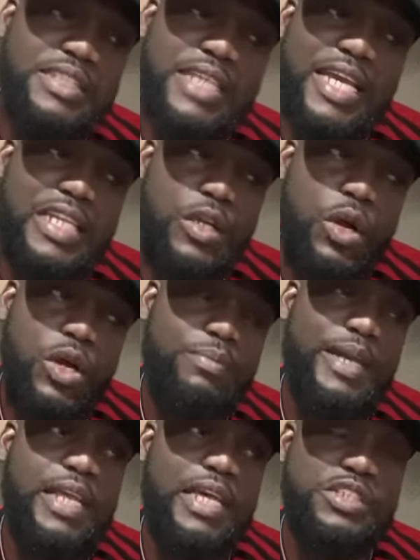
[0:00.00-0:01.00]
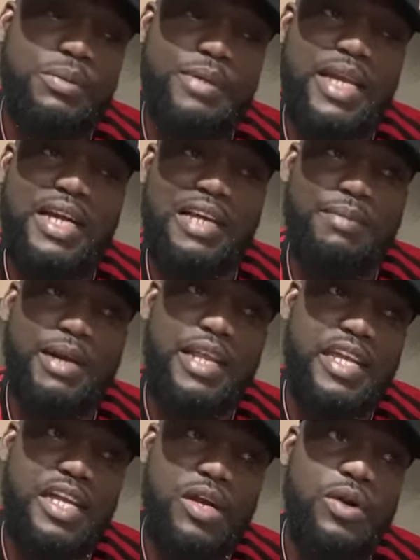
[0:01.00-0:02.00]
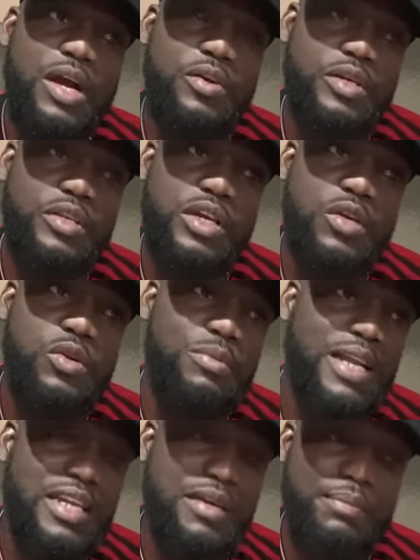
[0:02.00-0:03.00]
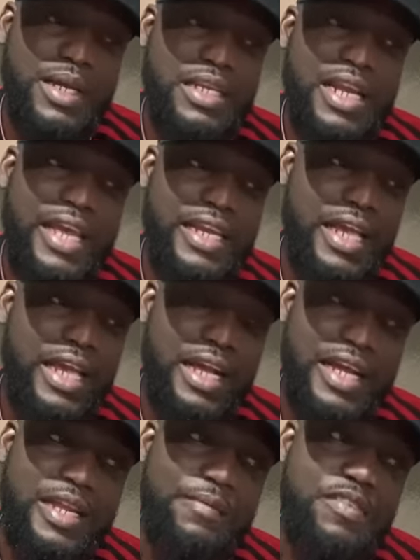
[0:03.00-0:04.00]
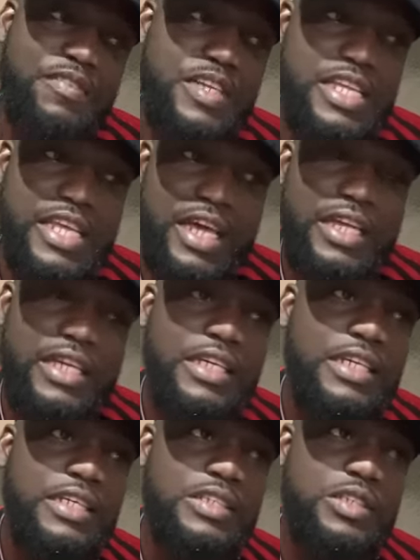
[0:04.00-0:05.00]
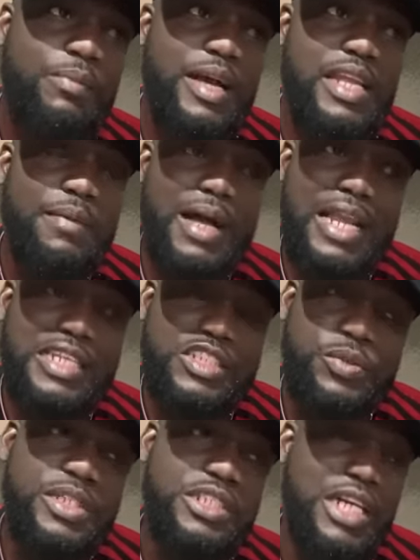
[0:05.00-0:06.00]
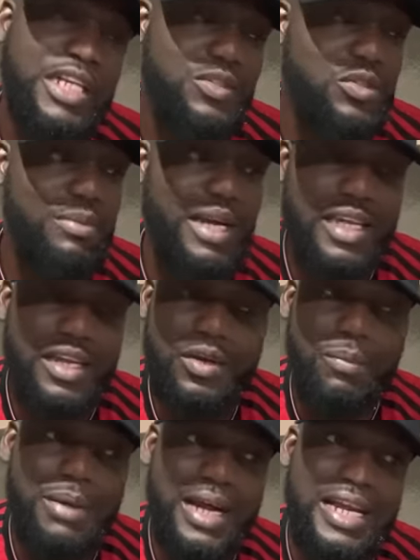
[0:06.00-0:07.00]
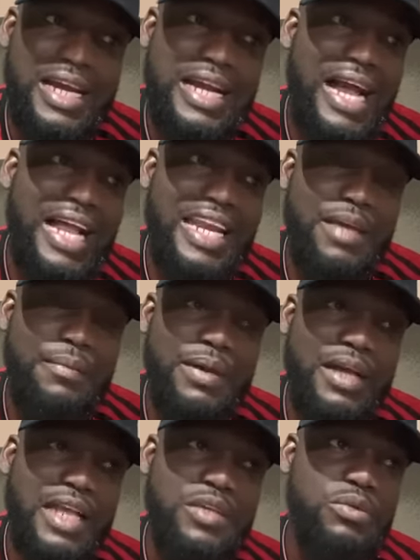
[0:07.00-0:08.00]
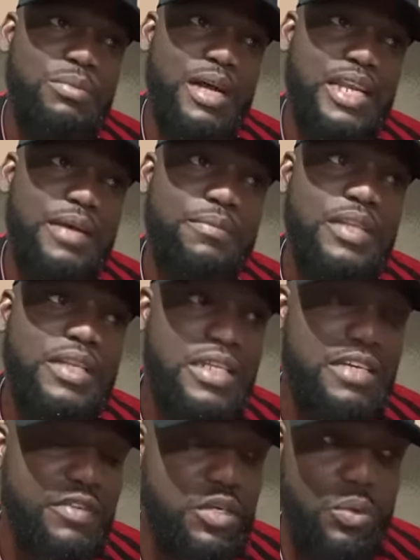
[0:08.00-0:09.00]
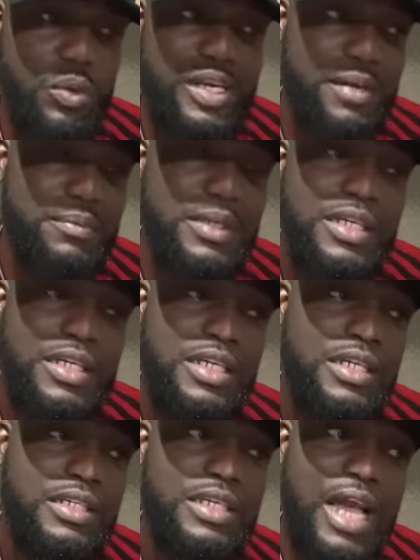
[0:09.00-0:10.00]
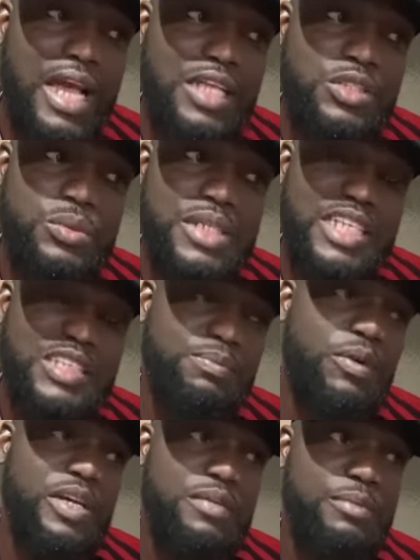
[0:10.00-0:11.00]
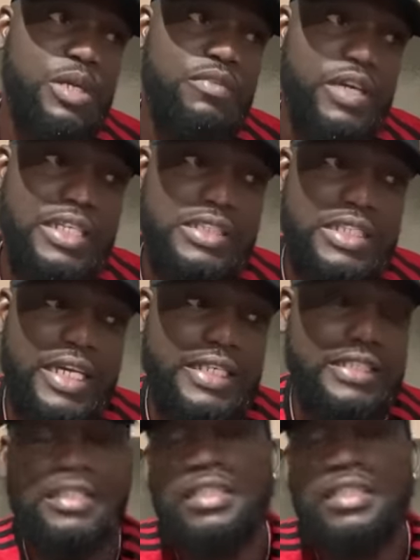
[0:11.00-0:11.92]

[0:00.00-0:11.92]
Say it to Lord, make them Jamaican man here who are run down your woman them panty line. Because them every day, some of them are screenshot the woman them number and I call them, and the woman them need even know them. Can't too desperate. Them, we love how you say it.